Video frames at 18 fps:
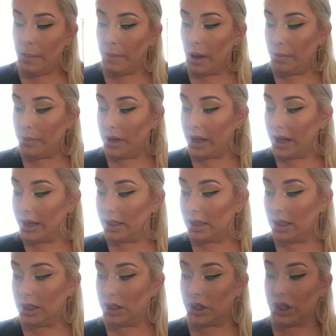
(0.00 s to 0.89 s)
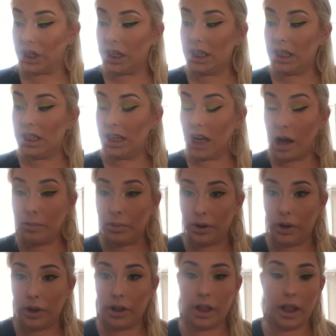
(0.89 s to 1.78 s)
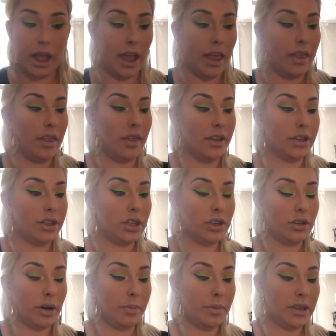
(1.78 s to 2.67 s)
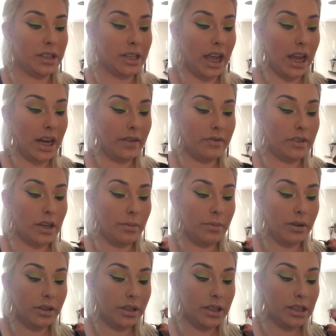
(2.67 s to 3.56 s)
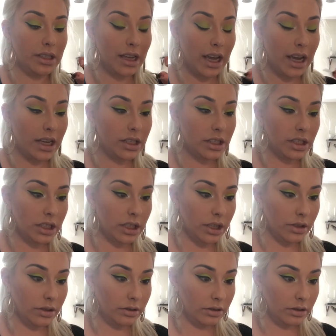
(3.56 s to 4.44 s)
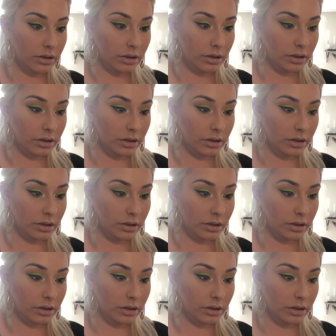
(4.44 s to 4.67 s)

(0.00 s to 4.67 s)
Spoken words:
But because these are double, the strip is kind of double in size too.